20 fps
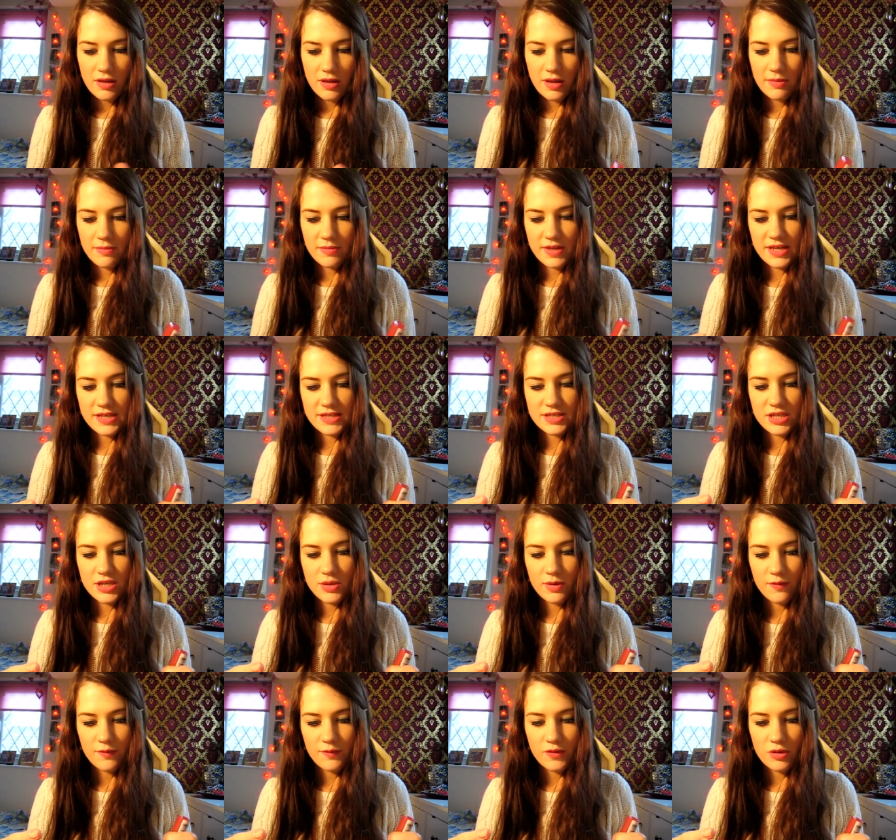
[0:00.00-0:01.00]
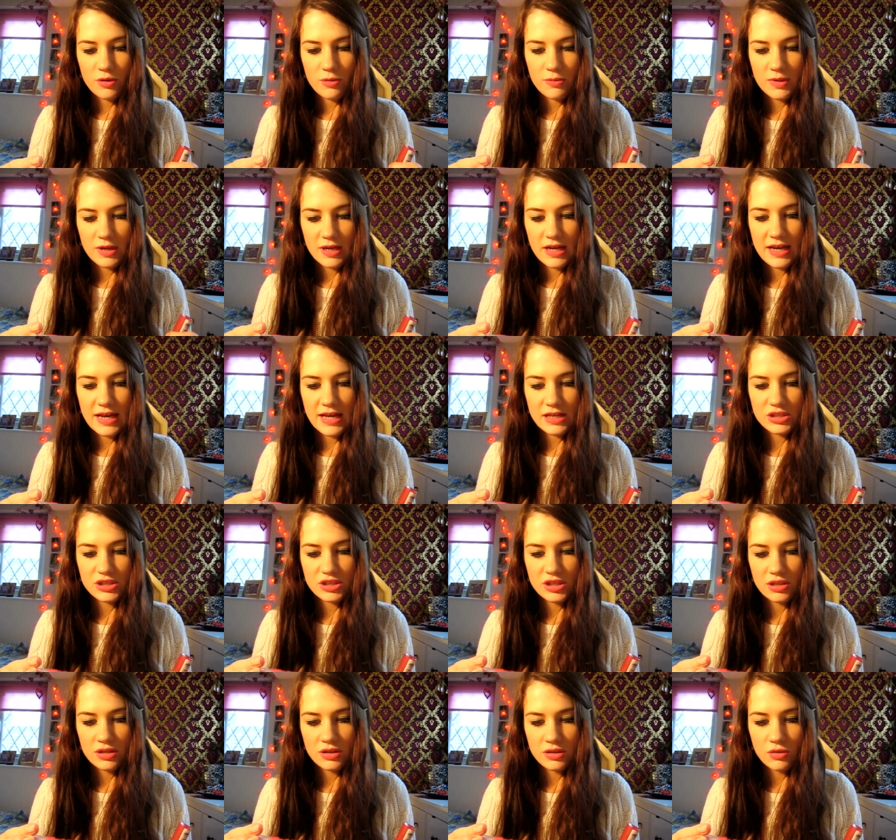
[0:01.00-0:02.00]
um, these two are from
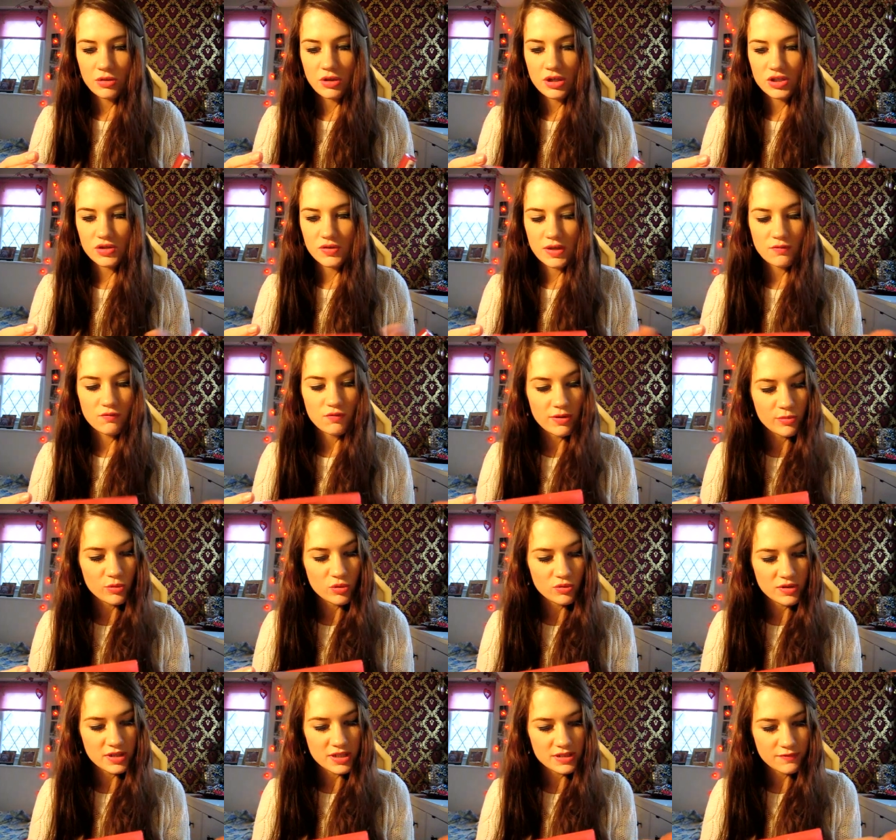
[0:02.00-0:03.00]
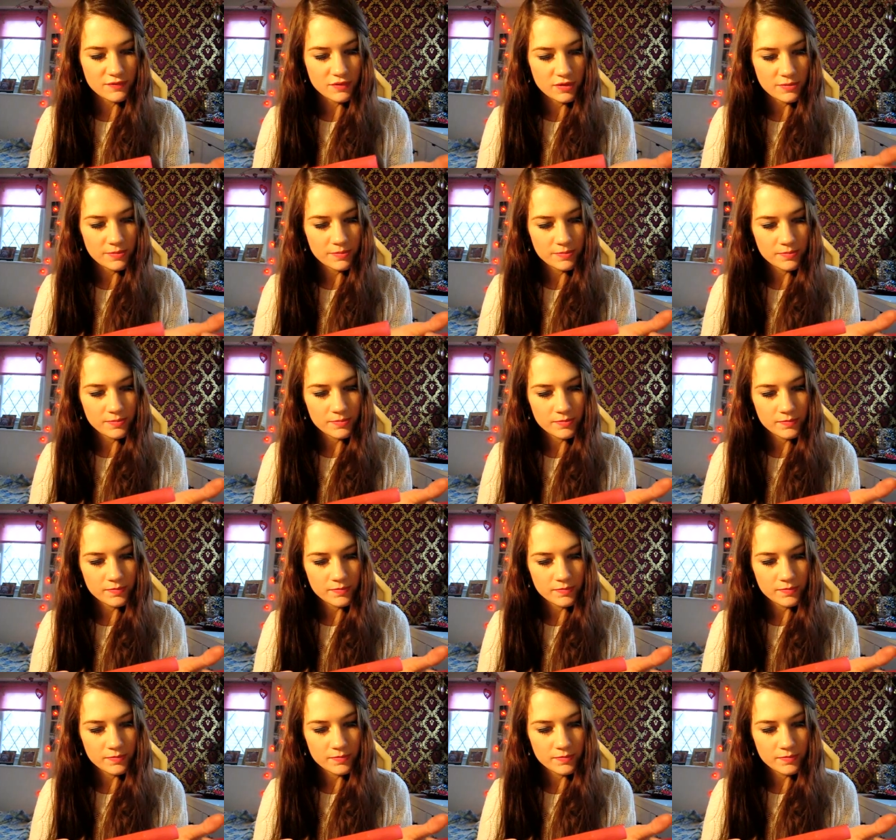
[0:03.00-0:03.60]
collection oh no sorry Rimmel these are from